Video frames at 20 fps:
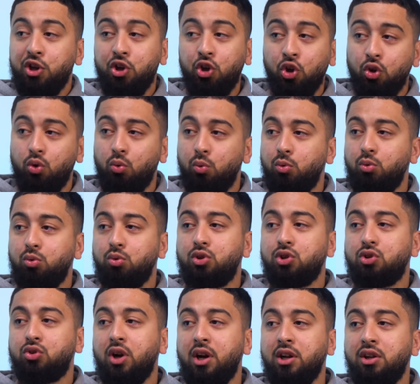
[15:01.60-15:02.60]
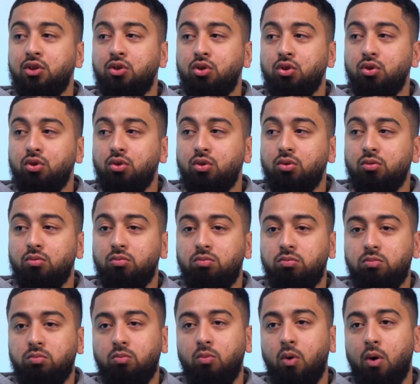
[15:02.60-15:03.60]
knew. We were just trying to do
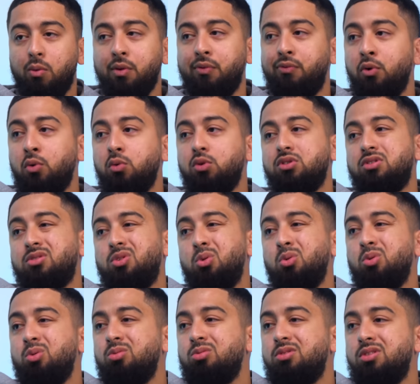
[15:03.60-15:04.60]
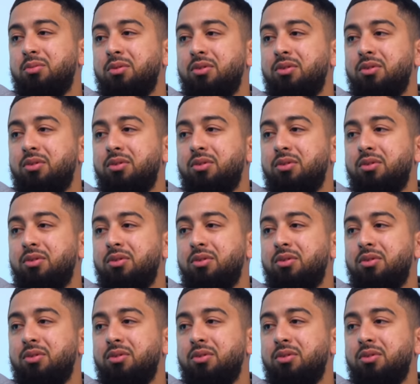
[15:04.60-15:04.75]
what we thought was cool. To